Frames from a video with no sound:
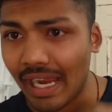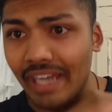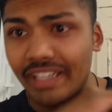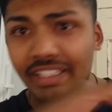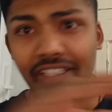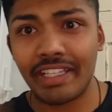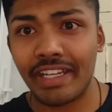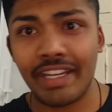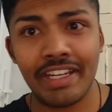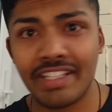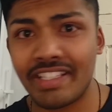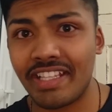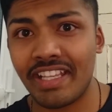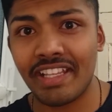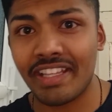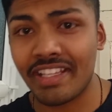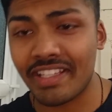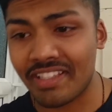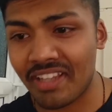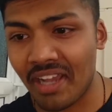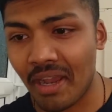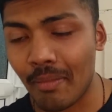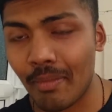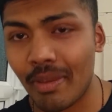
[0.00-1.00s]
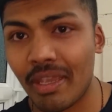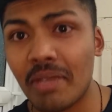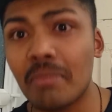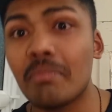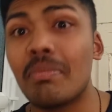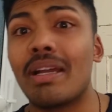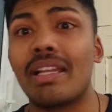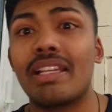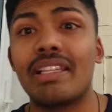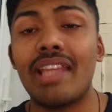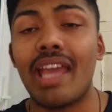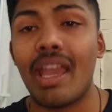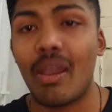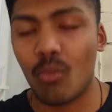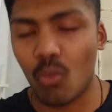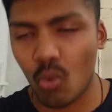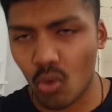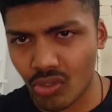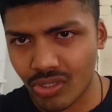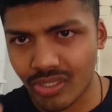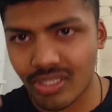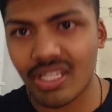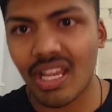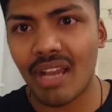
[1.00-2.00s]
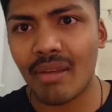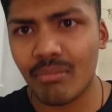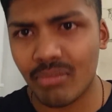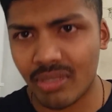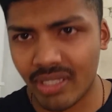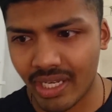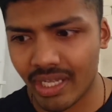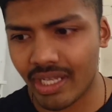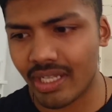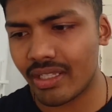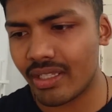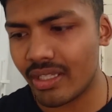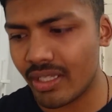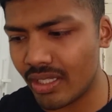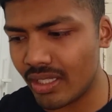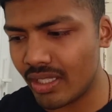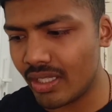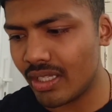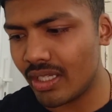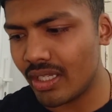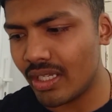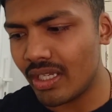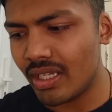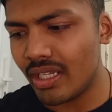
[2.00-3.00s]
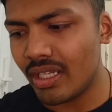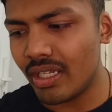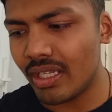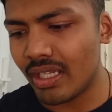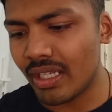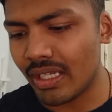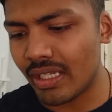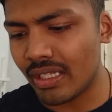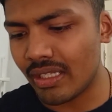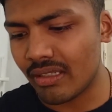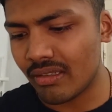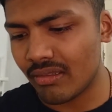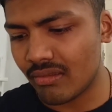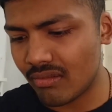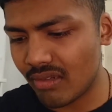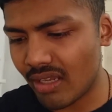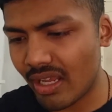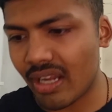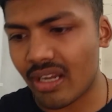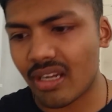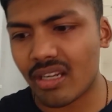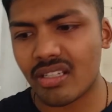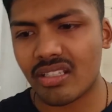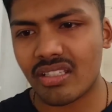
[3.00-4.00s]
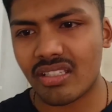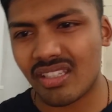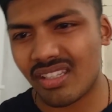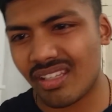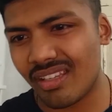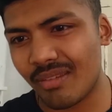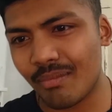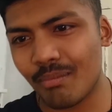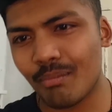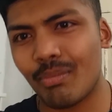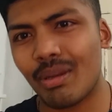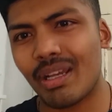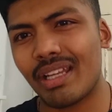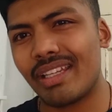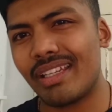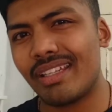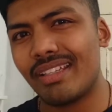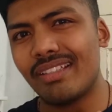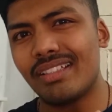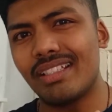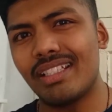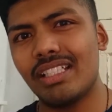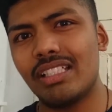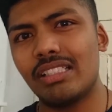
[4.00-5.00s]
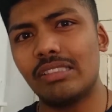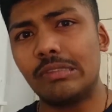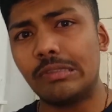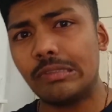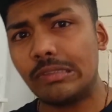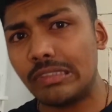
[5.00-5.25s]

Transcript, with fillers: I, I didn't see this coming, but there was some death in Eren's team, but